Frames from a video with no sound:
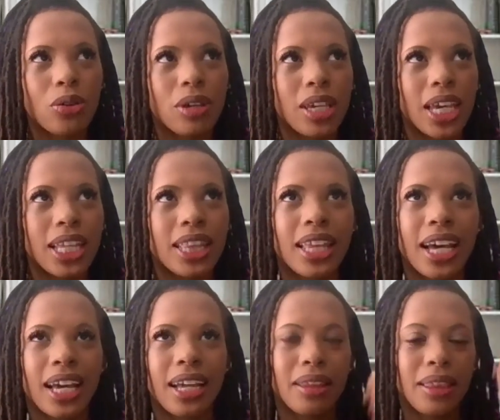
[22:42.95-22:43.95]
create
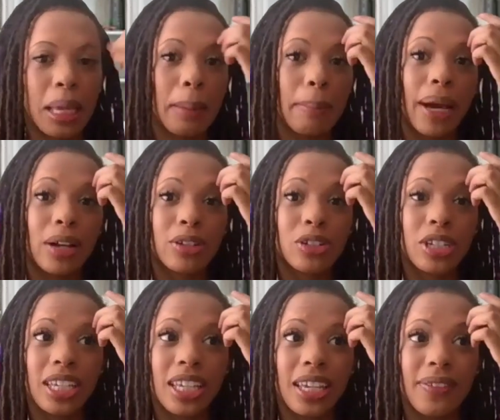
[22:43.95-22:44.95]
that boundary
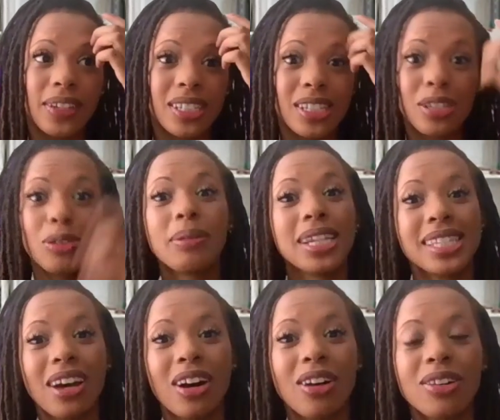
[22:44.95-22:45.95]
even to
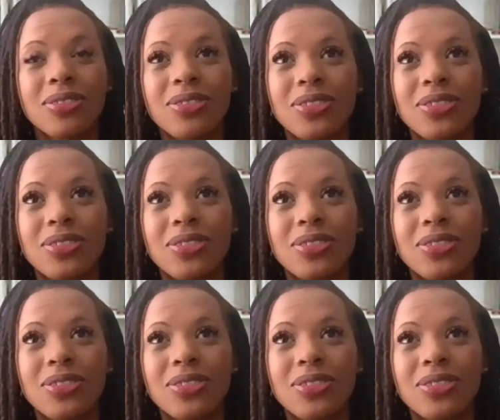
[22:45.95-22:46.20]
myself,